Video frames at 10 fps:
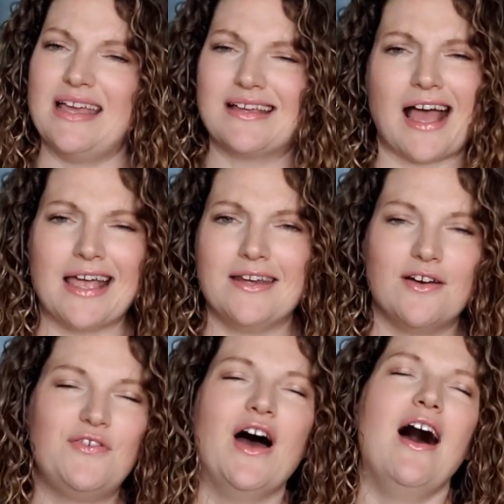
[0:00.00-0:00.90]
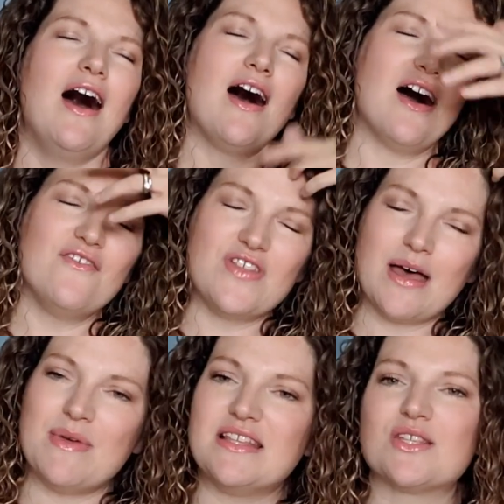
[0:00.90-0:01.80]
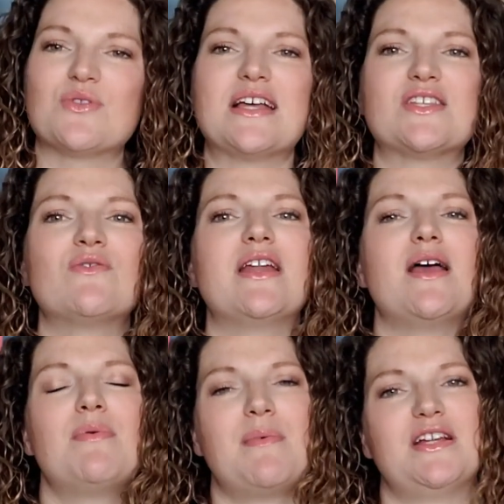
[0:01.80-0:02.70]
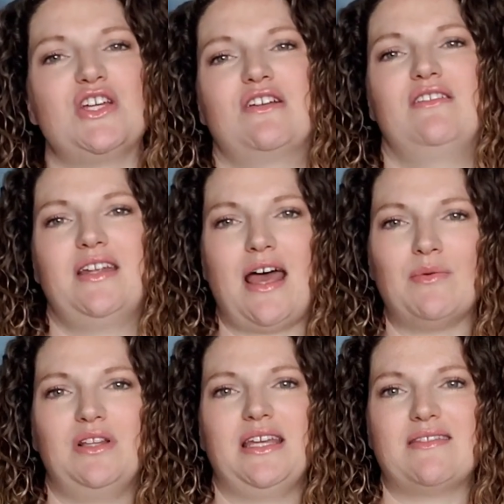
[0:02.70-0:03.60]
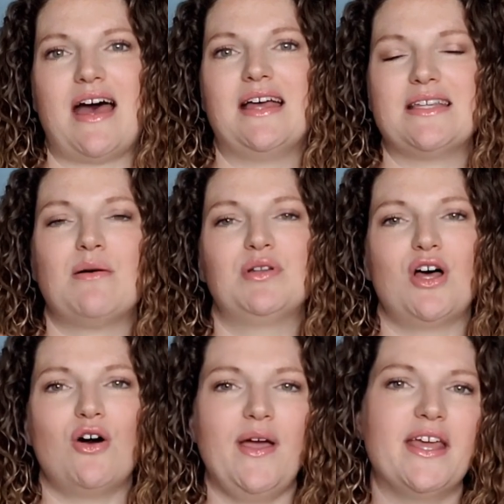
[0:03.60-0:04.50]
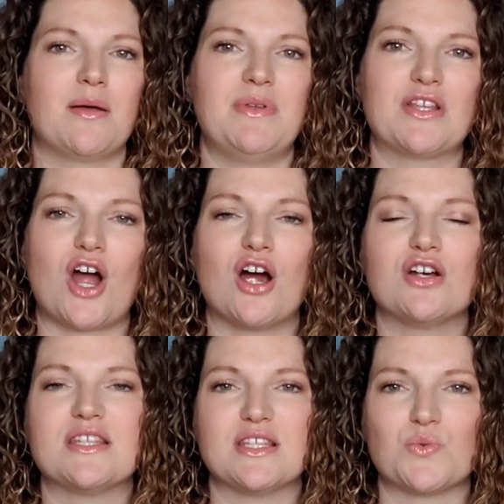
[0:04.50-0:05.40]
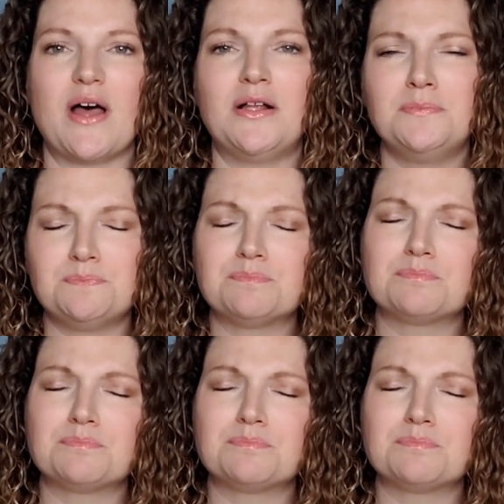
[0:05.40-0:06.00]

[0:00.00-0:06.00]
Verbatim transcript: kind of of them, and so that's already up on my channel, and I will link that down below and up in the cards as well.